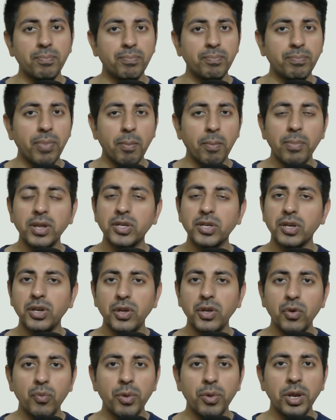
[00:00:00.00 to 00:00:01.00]
publish a
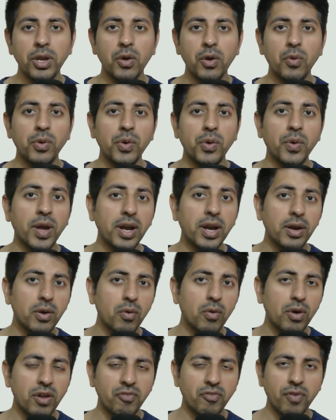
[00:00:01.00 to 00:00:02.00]
new video, you get
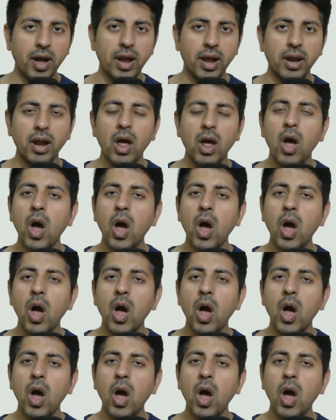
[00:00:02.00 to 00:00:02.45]
notified.